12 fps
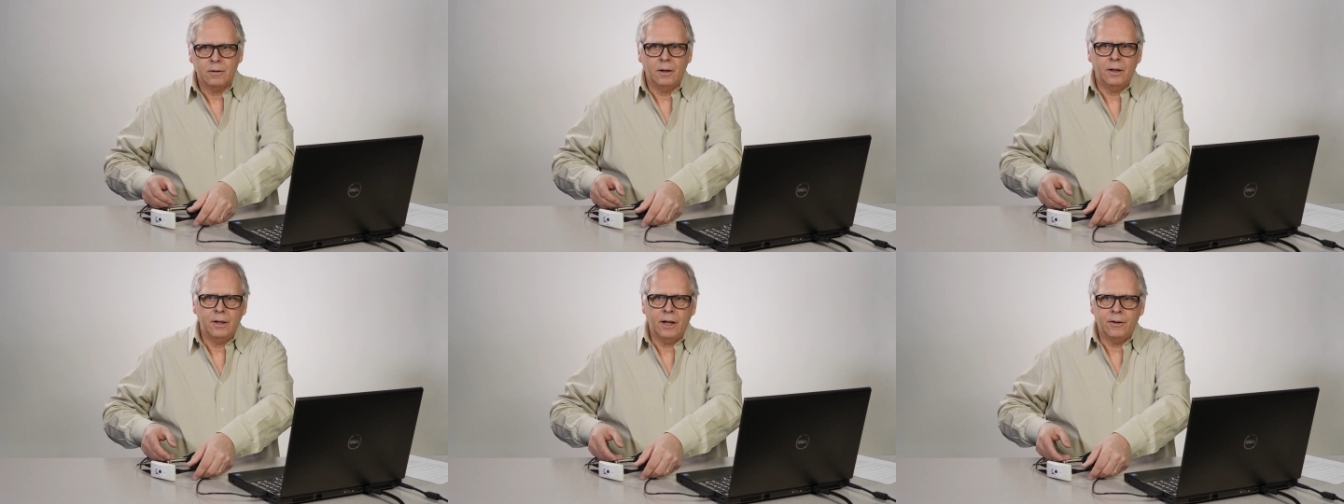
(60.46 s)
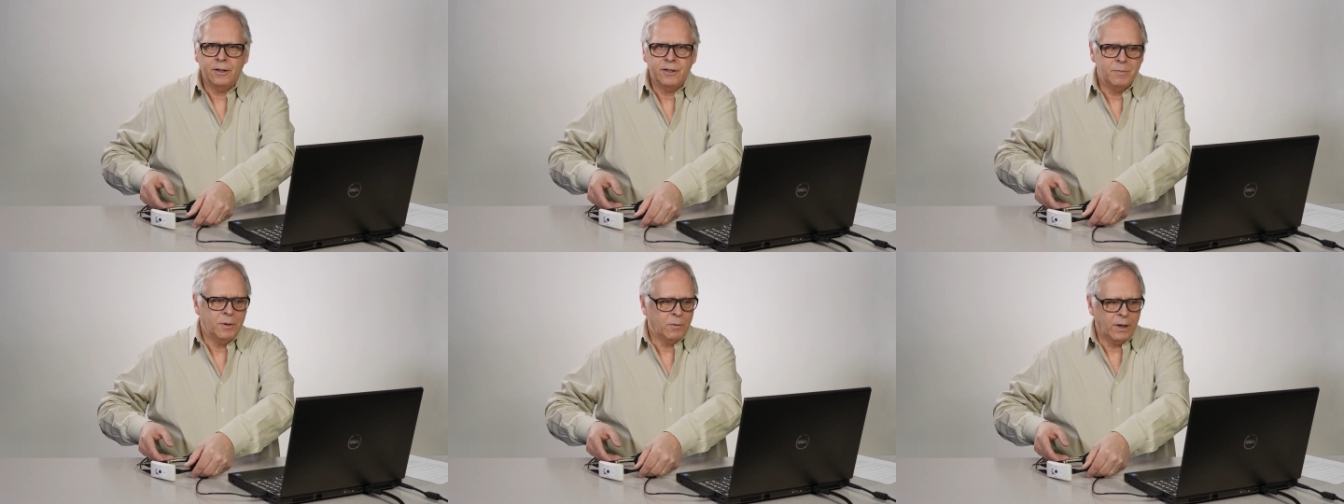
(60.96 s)
Uh, now that
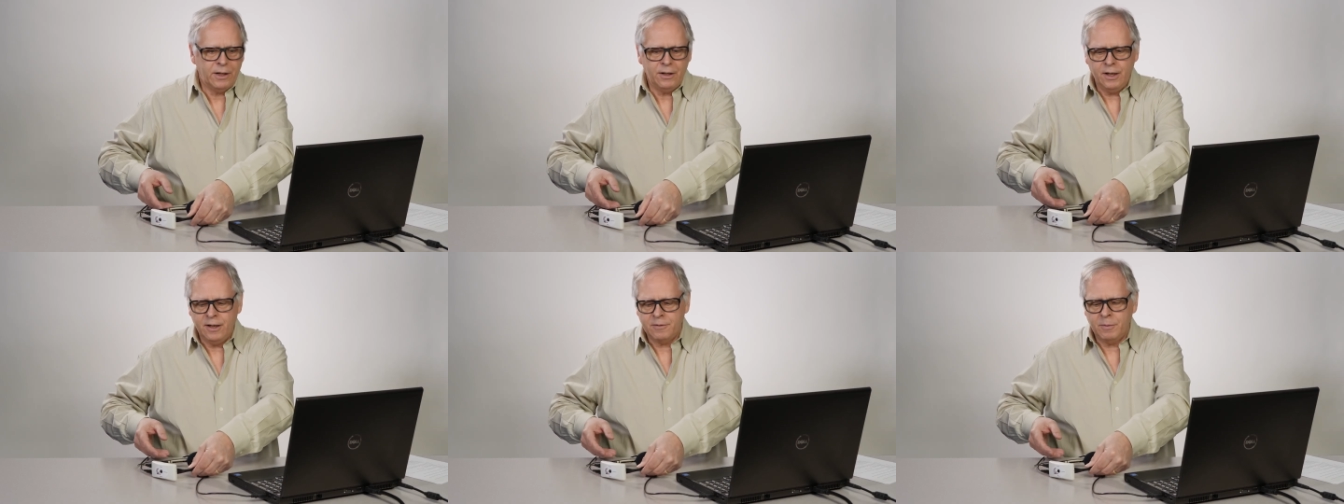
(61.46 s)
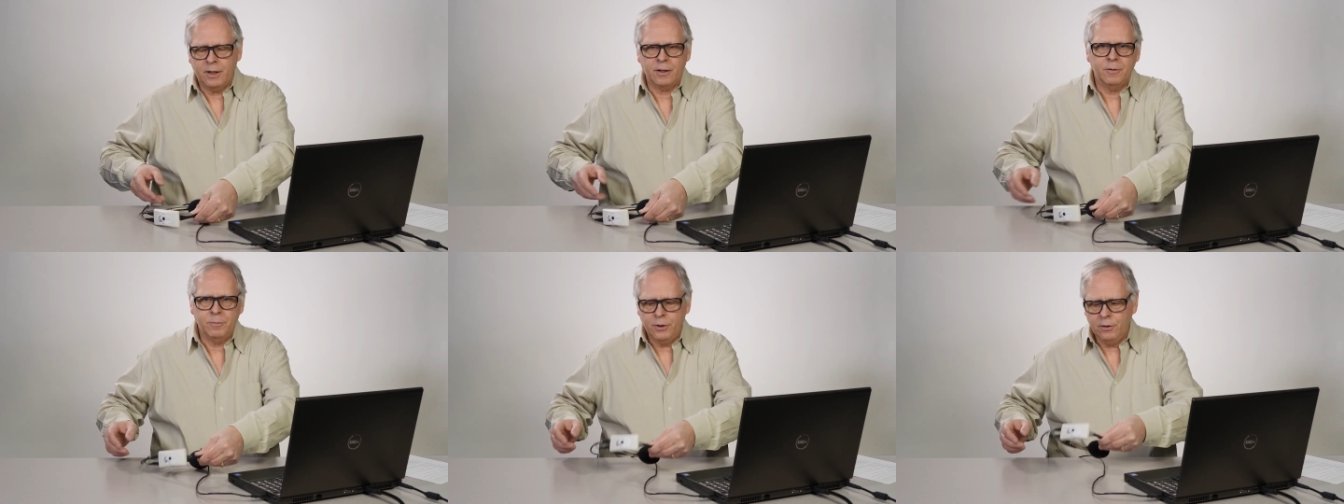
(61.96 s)
it's been recognized by the
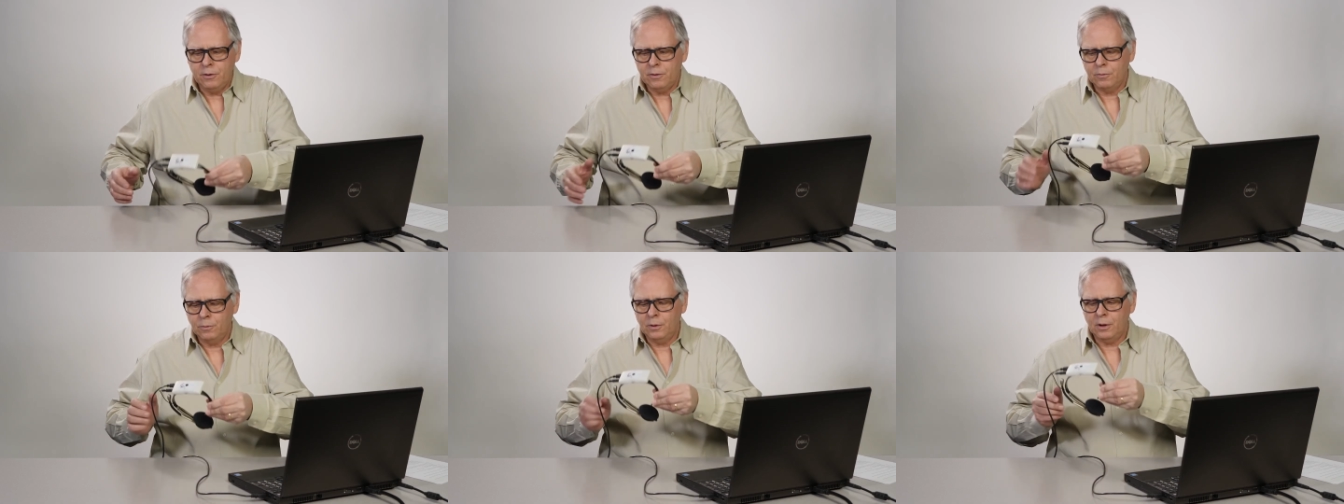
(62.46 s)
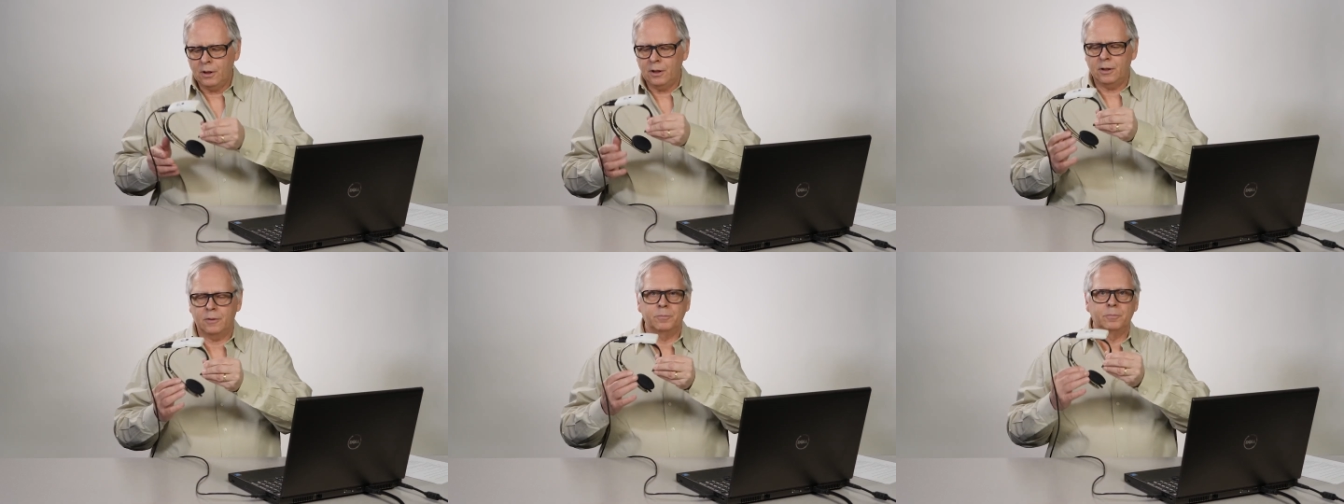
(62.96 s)
computer, we'll,
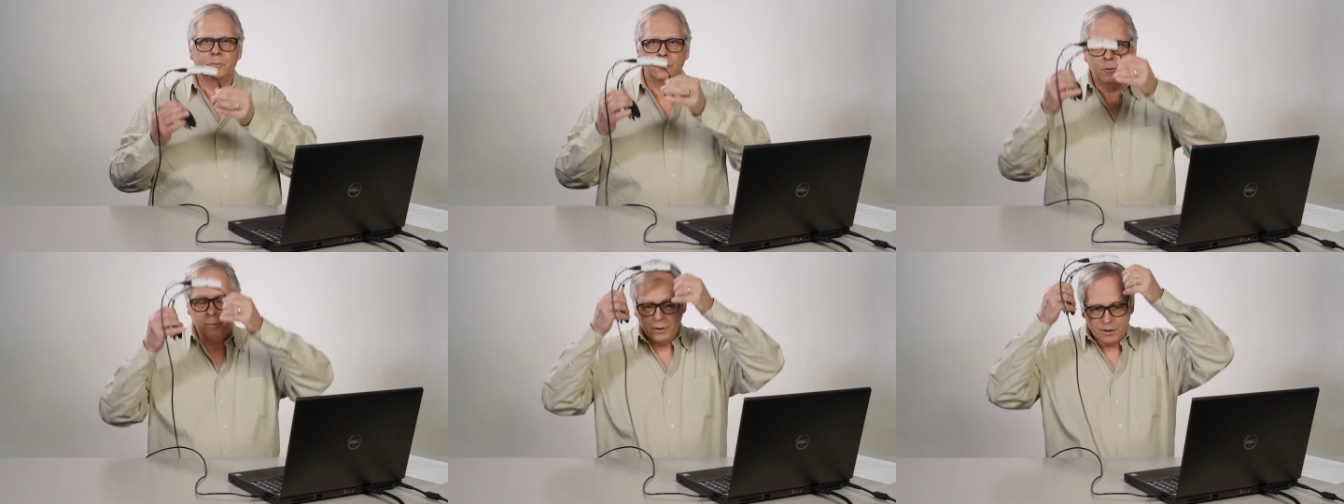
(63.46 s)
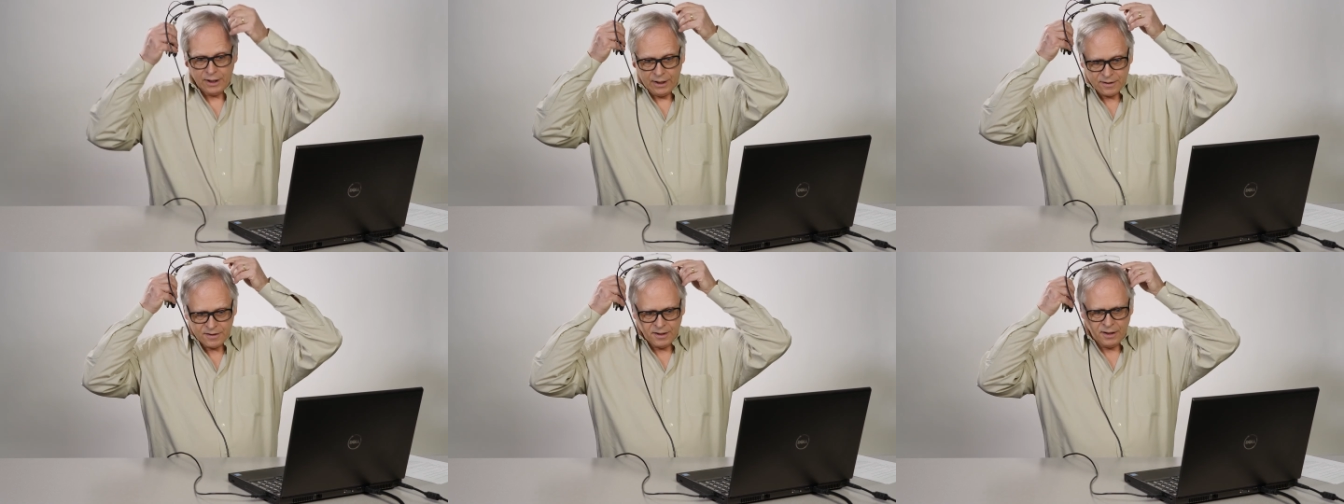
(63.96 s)
uh, we'll put the
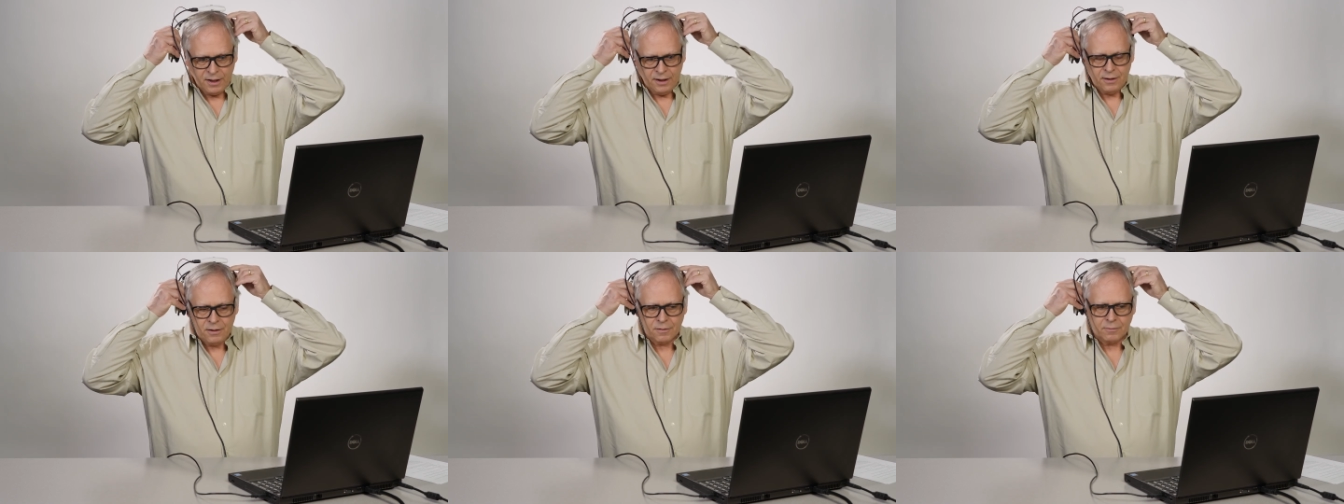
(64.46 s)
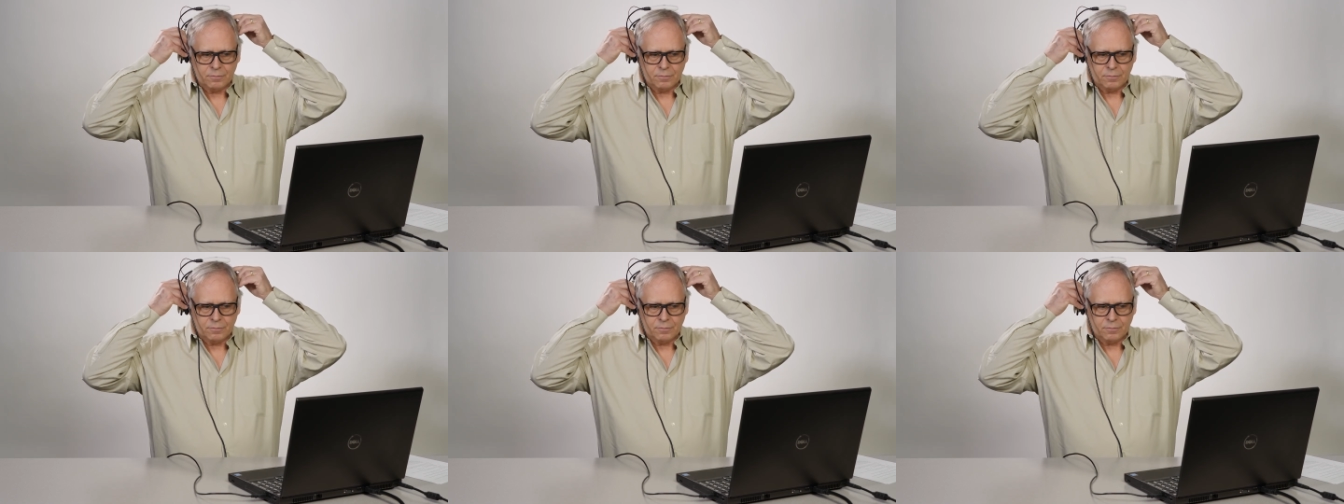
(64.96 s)
headset on.